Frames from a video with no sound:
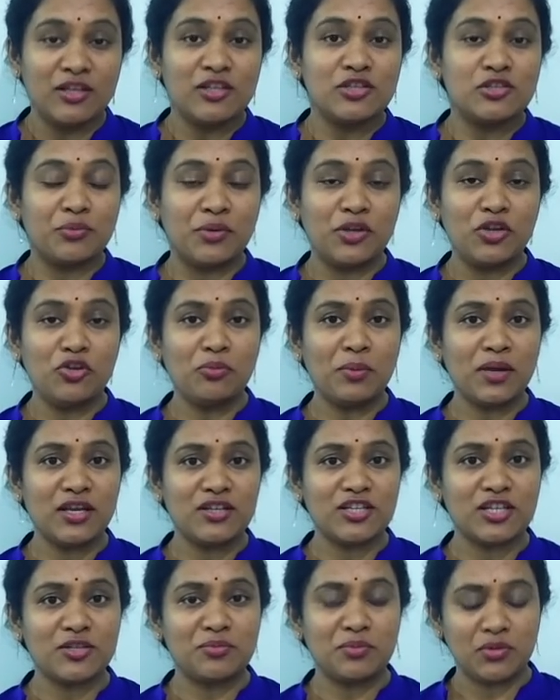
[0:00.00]
So when you make a
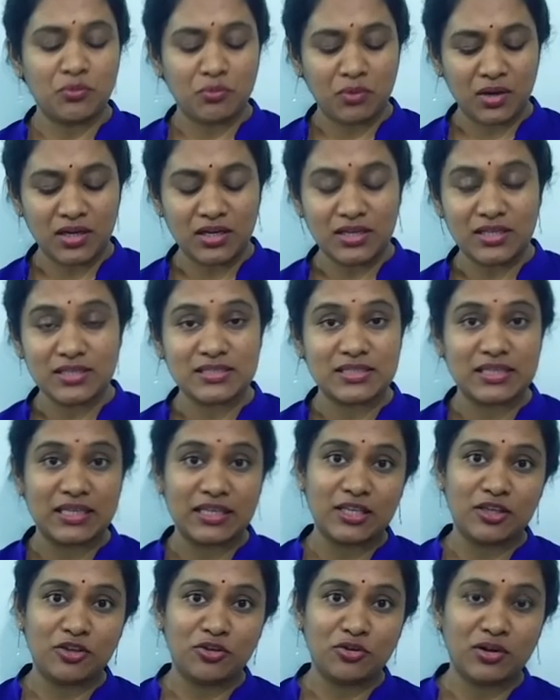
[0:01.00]
judgment, one is
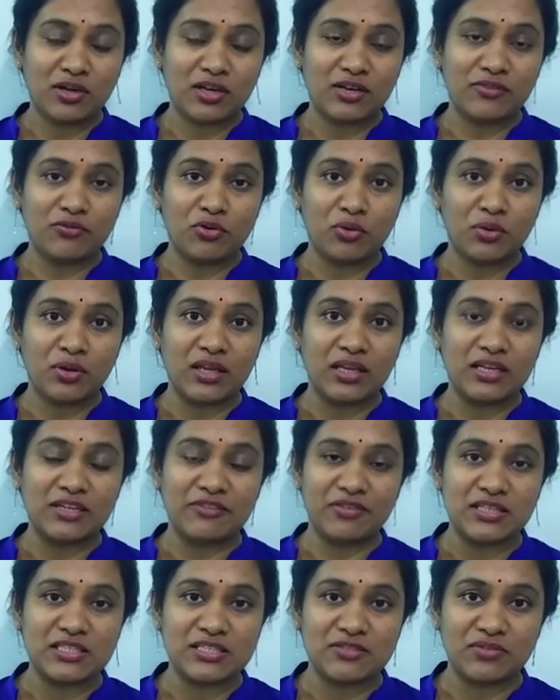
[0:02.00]
you're invoking
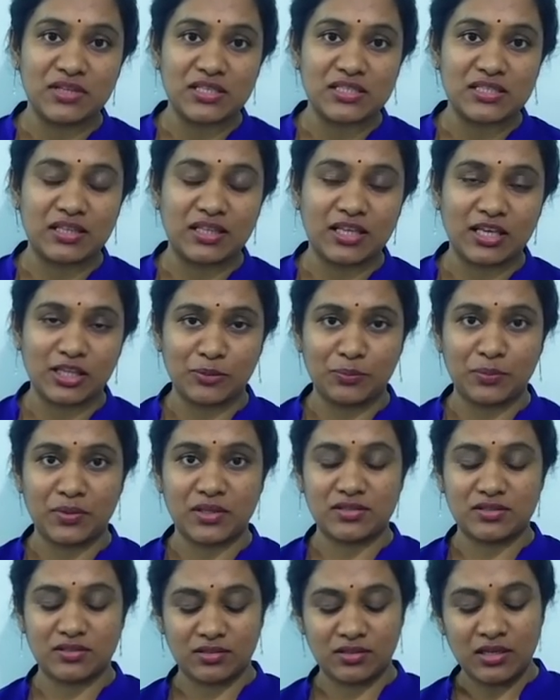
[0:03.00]
defensiveness in the other
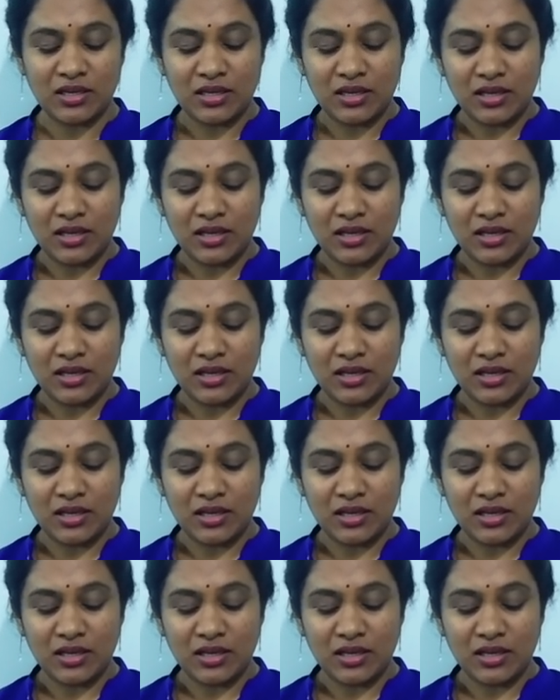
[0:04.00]
person.